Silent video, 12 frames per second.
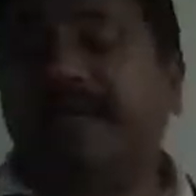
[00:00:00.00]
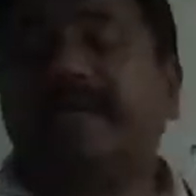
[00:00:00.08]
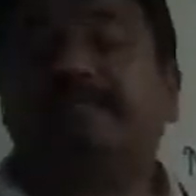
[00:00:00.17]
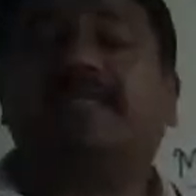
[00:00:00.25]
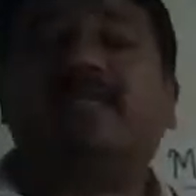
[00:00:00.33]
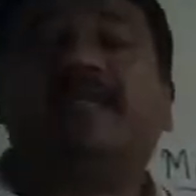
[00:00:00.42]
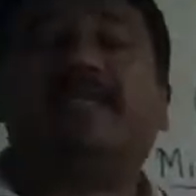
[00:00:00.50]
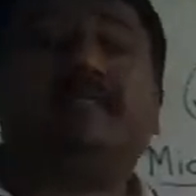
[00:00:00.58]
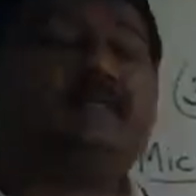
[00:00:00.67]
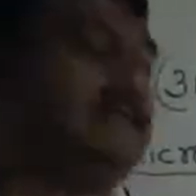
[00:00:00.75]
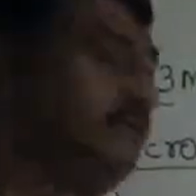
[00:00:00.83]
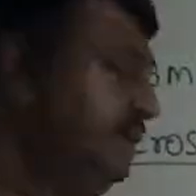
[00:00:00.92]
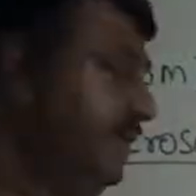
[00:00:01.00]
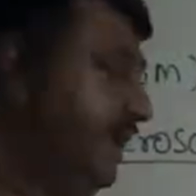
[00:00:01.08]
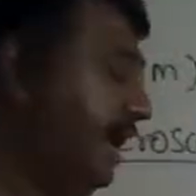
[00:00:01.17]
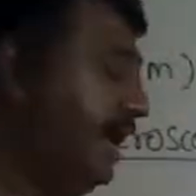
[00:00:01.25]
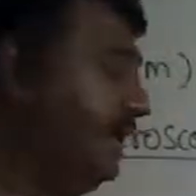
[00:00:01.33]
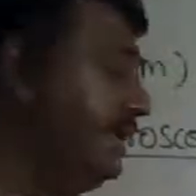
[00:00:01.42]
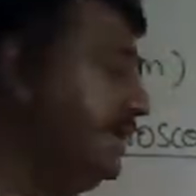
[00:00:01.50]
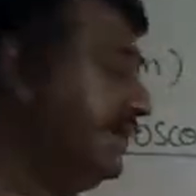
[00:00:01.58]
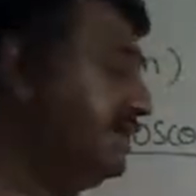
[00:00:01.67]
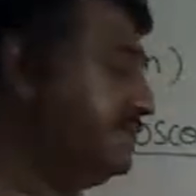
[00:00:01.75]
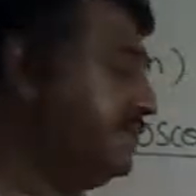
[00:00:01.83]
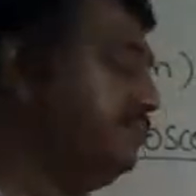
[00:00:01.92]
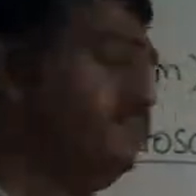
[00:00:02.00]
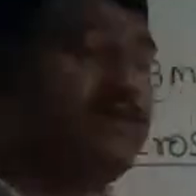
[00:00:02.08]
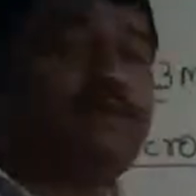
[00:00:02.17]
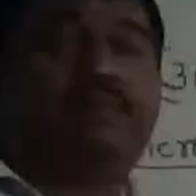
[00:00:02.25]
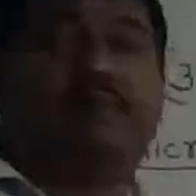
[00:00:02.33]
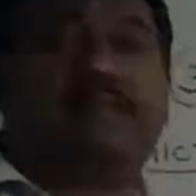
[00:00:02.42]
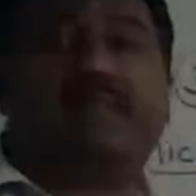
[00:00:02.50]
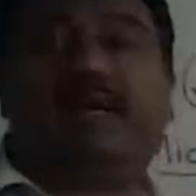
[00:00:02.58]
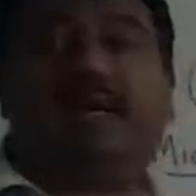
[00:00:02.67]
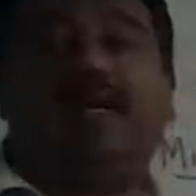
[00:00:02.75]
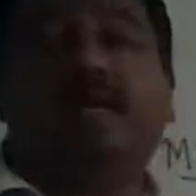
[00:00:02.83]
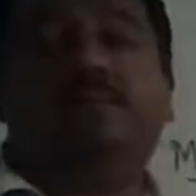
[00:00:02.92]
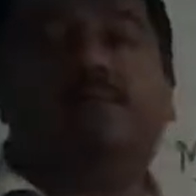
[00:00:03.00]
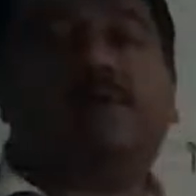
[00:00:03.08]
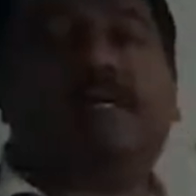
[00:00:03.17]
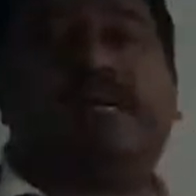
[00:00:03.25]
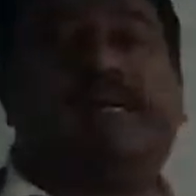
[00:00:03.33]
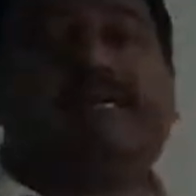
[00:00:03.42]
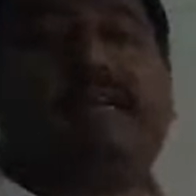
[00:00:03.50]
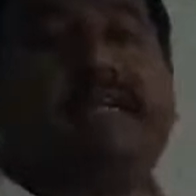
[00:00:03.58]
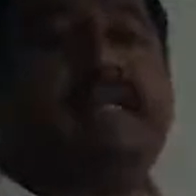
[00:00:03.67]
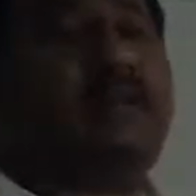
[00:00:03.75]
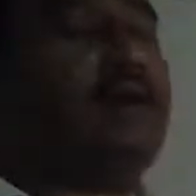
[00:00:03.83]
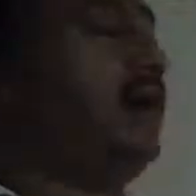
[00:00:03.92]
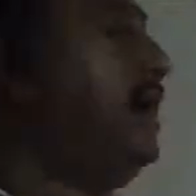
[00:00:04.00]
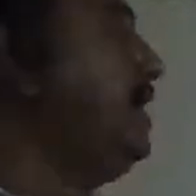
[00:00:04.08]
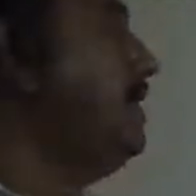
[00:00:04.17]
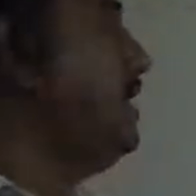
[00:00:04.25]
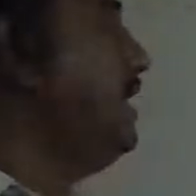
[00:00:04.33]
a slender, and it is support for the motility or